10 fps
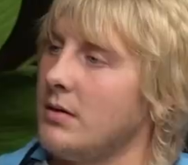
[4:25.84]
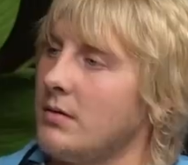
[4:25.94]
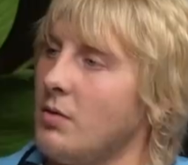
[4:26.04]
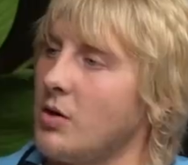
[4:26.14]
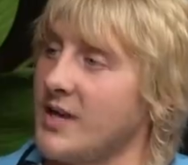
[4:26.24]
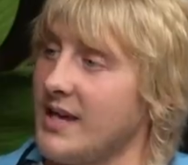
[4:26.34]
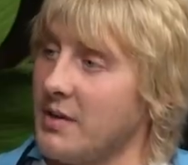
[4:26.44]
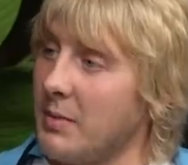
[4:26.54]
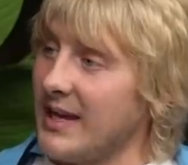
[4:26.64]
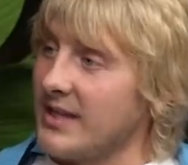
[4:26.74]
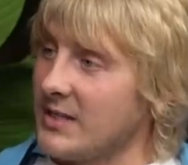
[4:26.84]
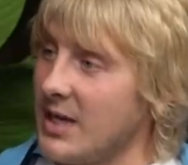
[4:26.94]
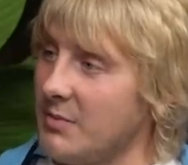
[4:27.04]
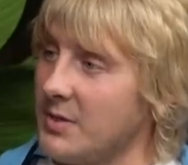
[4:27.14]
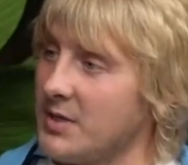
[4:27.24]
What, getting your playing
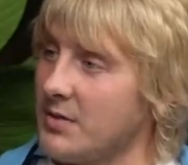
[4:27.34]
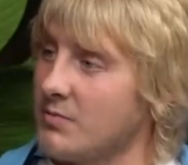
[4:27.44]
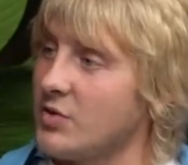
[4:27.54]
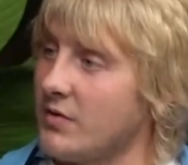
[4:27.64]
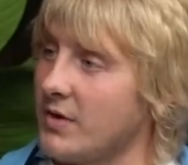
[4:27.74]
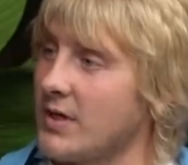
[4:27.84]
time and stuff like